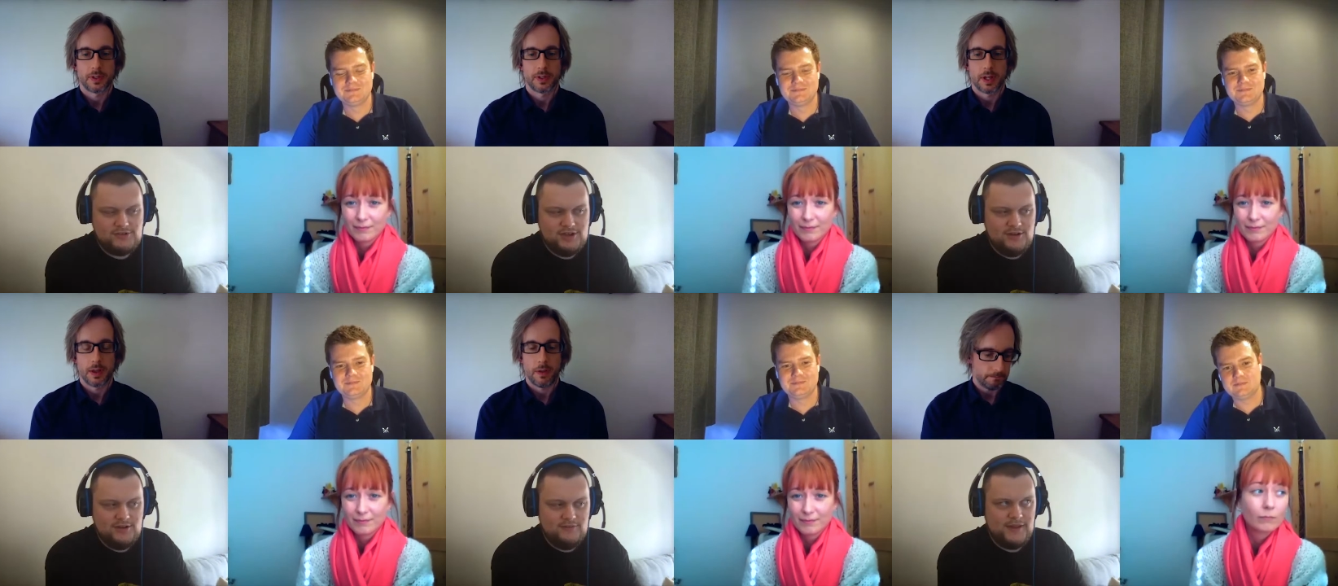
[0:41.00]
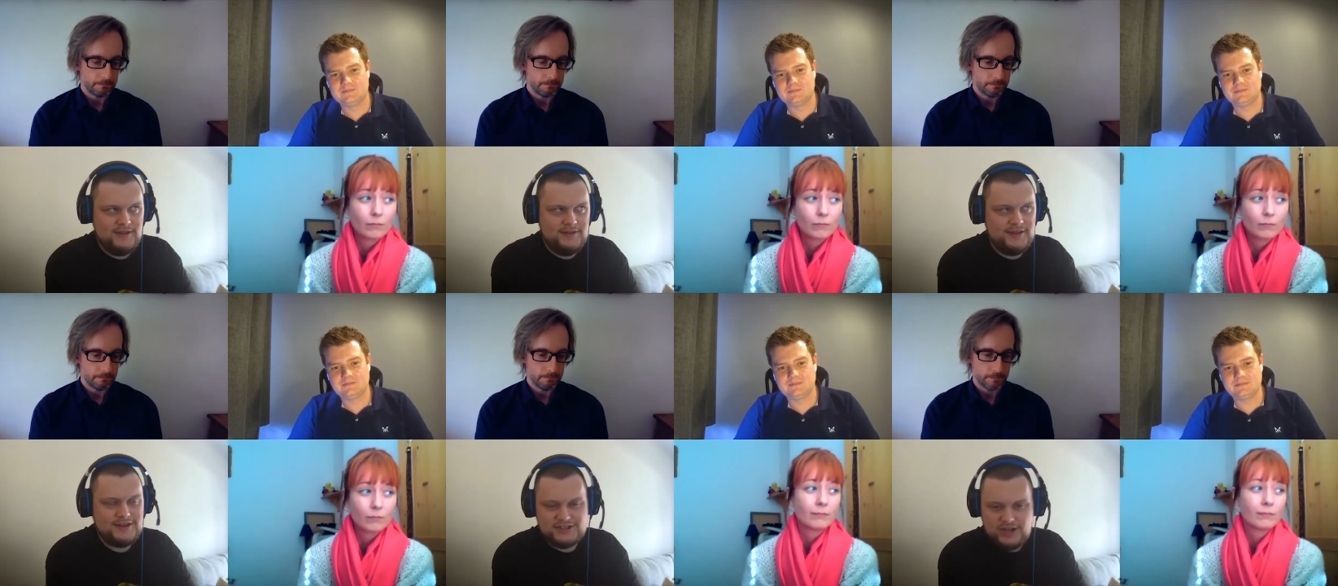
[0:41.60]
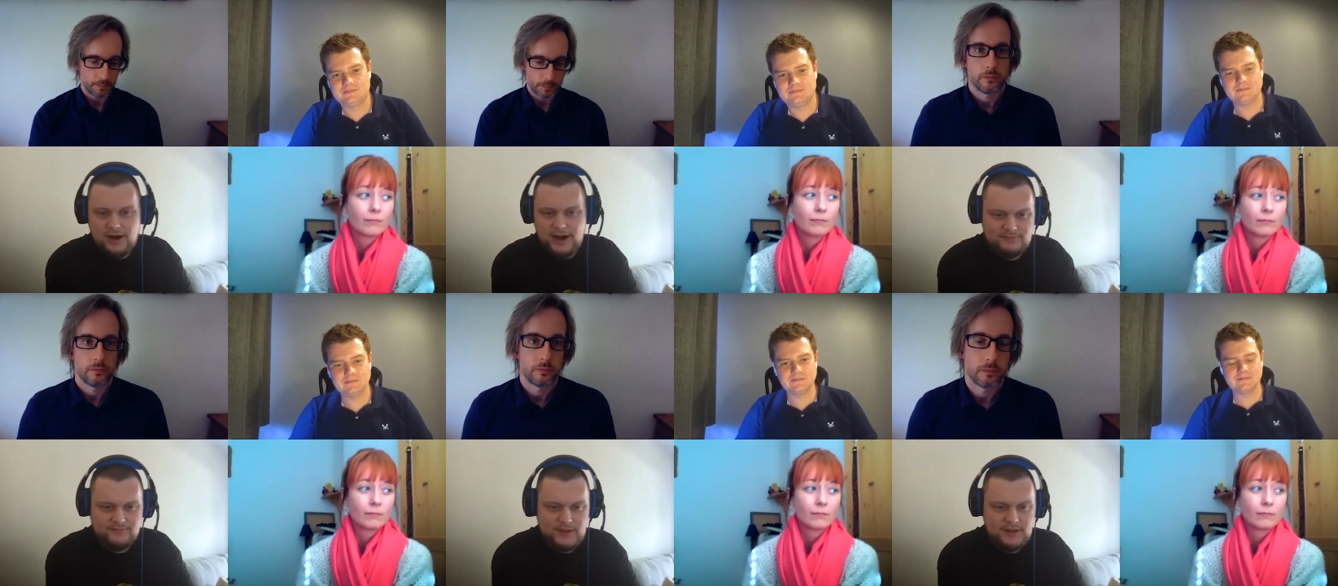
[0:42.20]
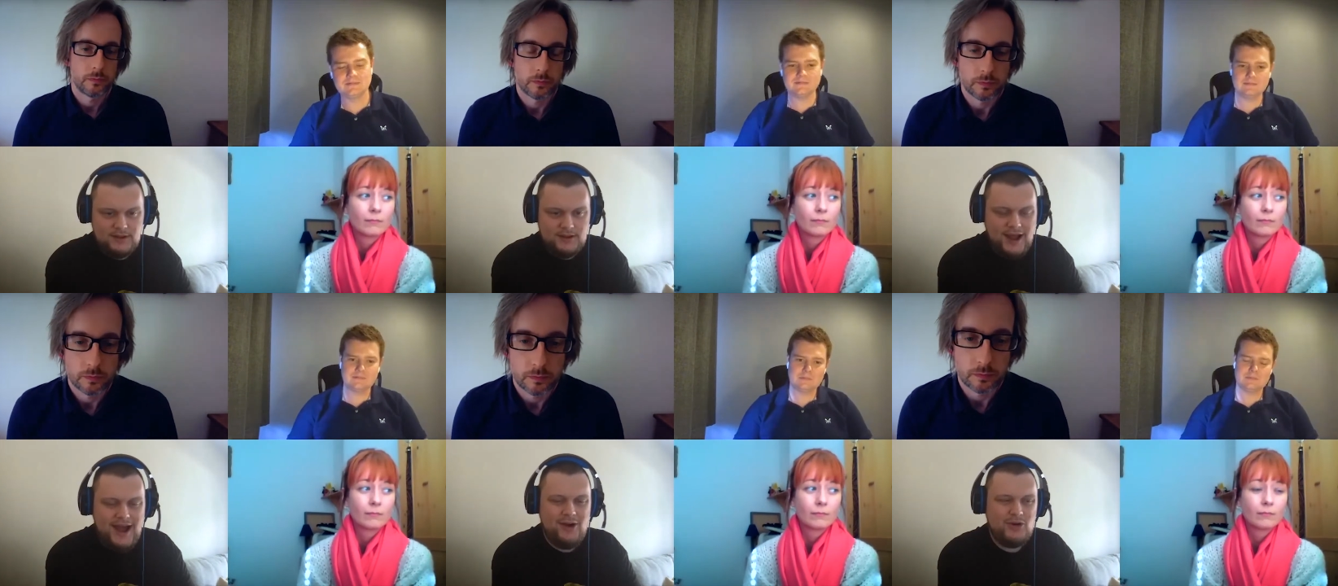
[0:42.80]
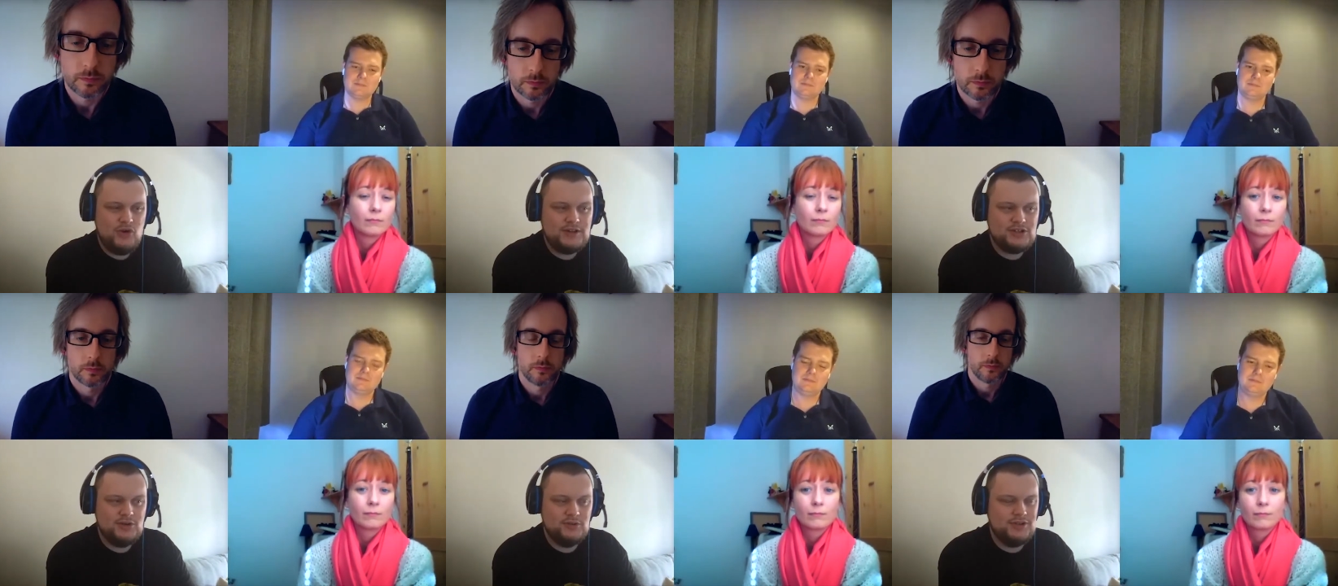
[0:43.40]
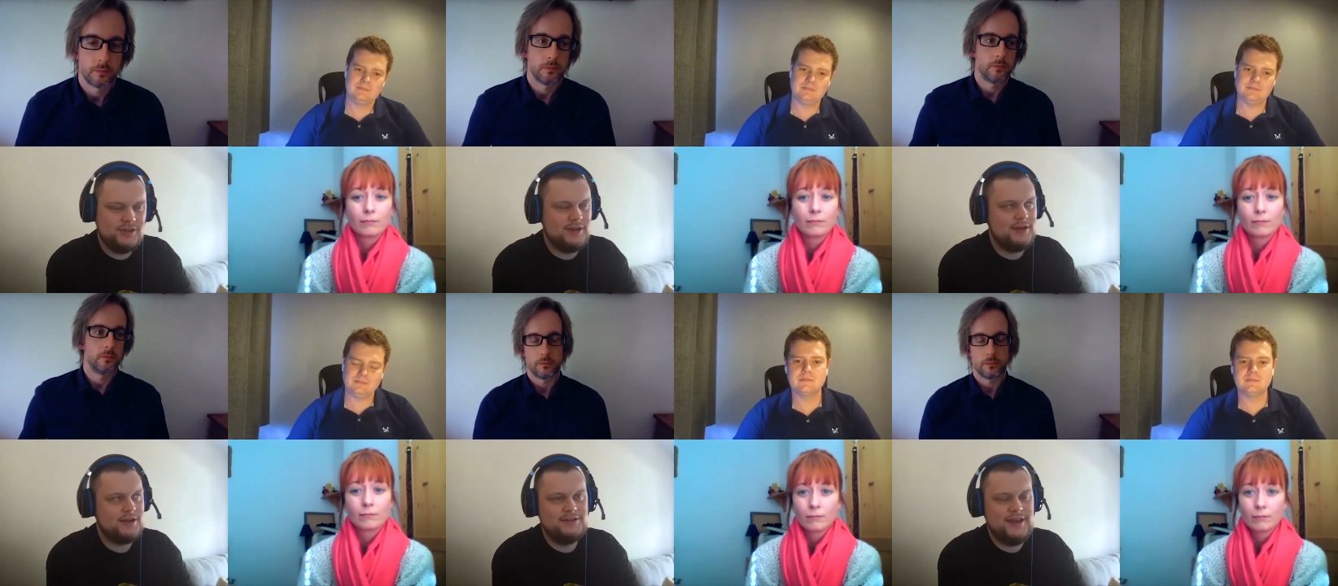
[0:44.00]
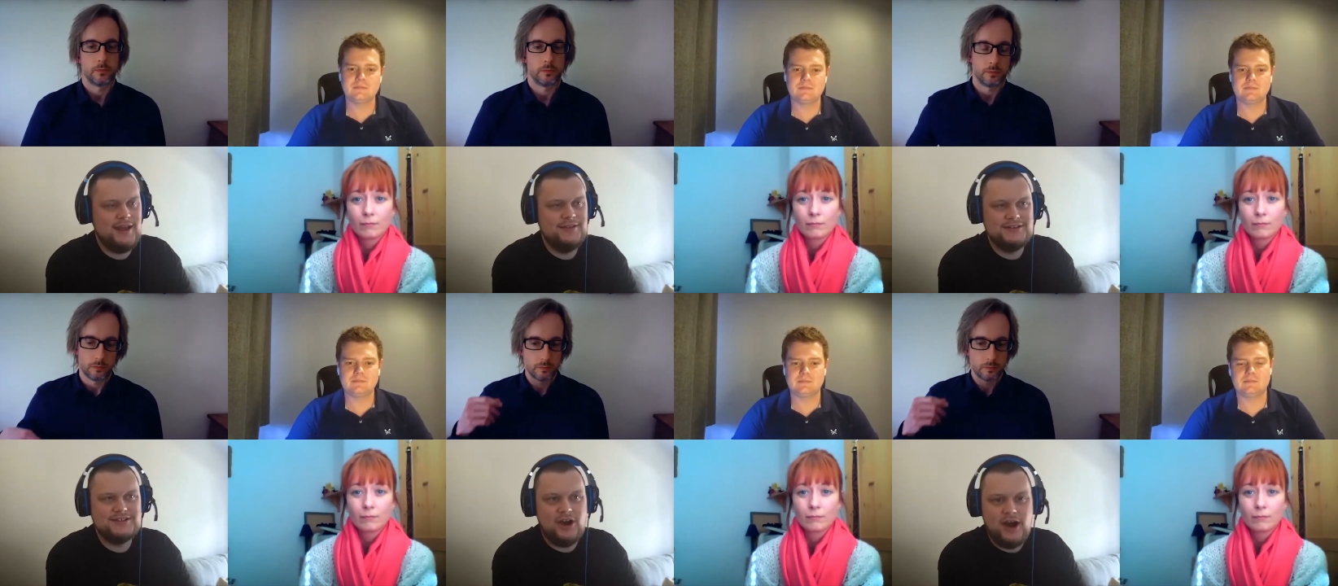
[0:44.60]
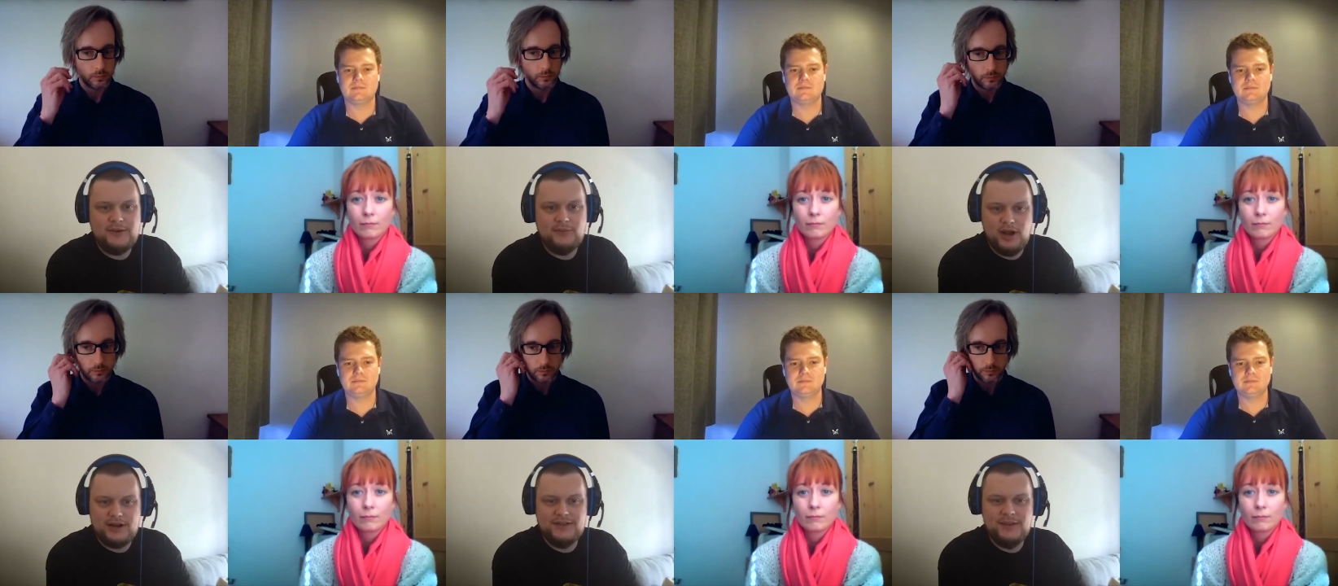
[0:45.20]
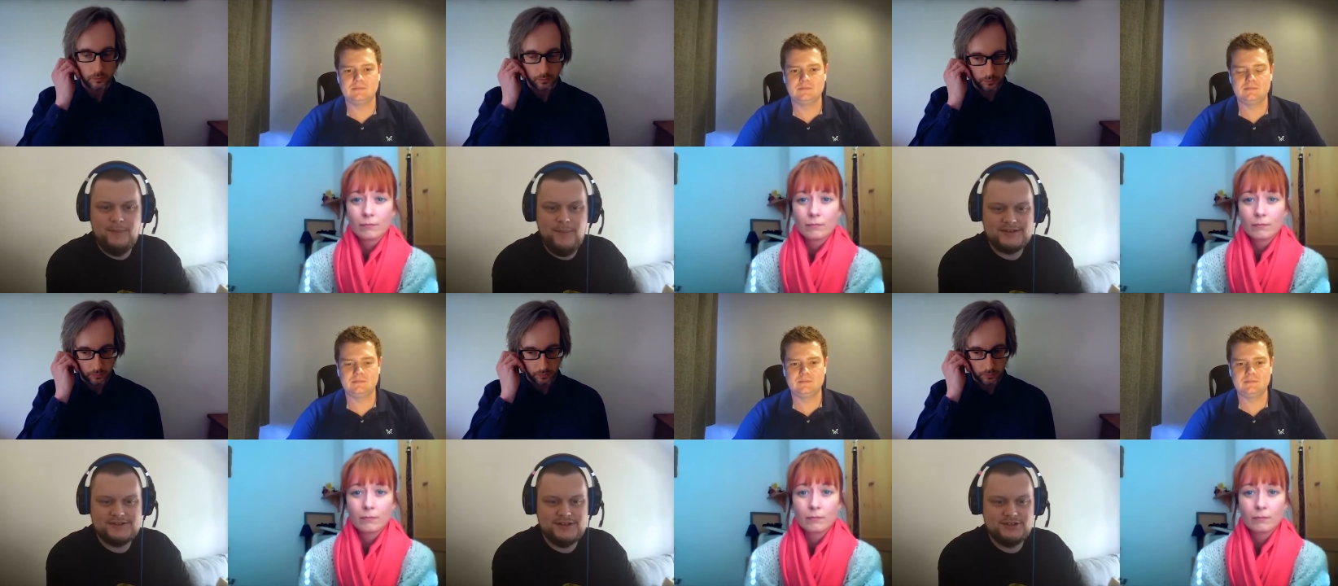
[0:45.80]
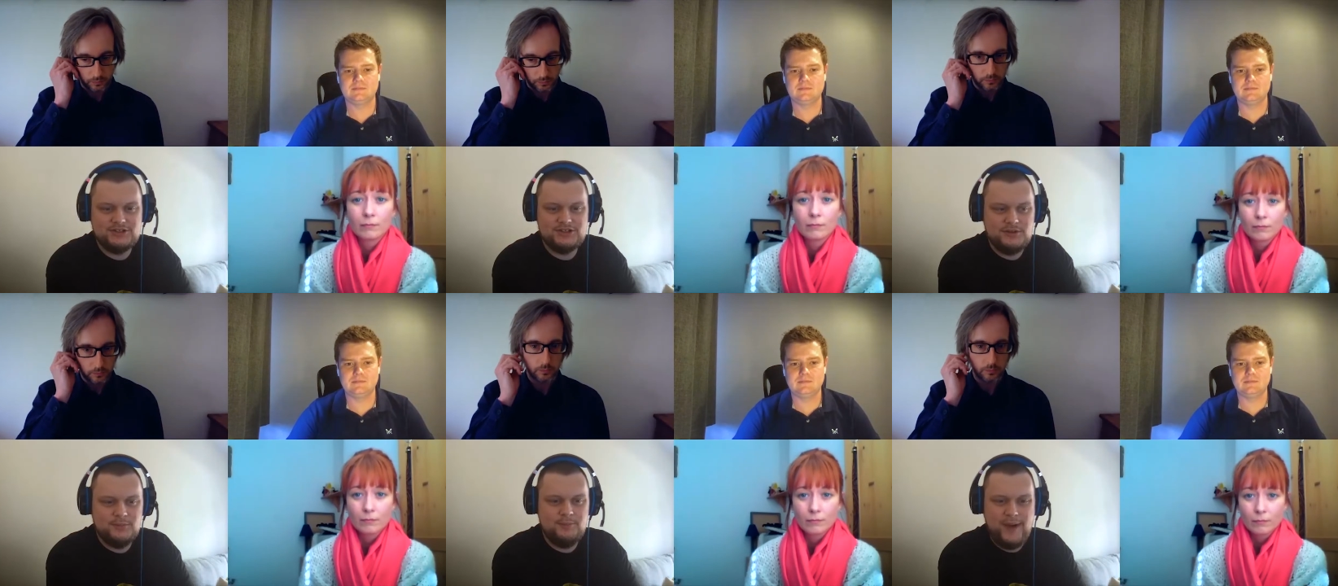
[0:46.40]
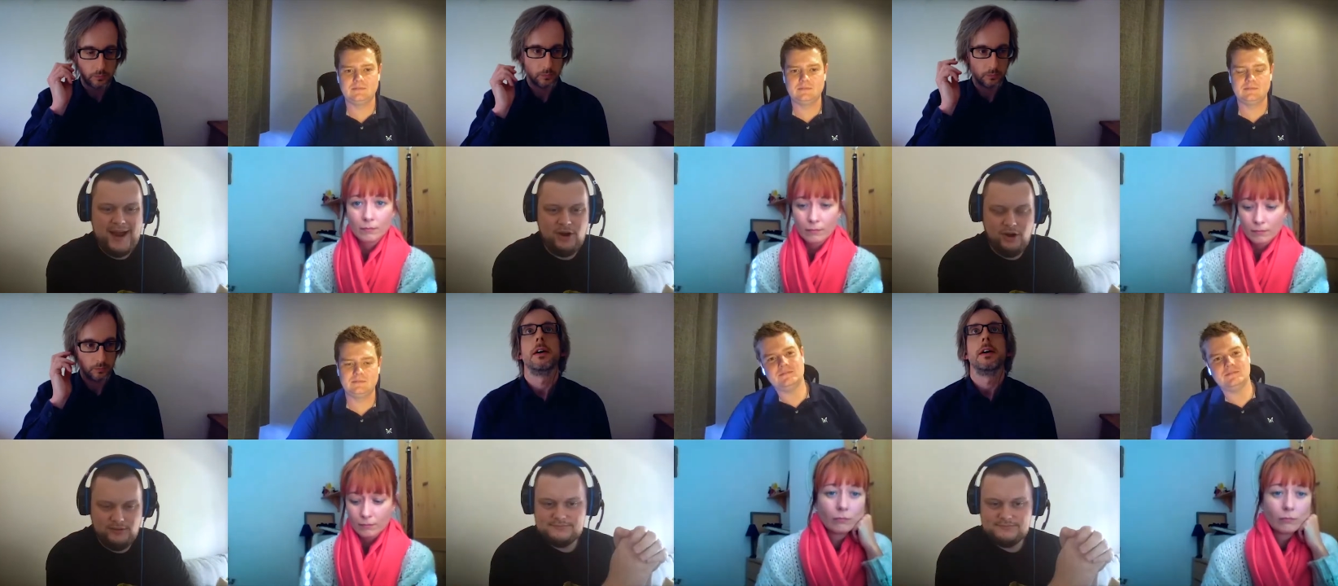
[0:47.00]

Speaker 1: of this time, how critical do you think getting the design work and the message bang on?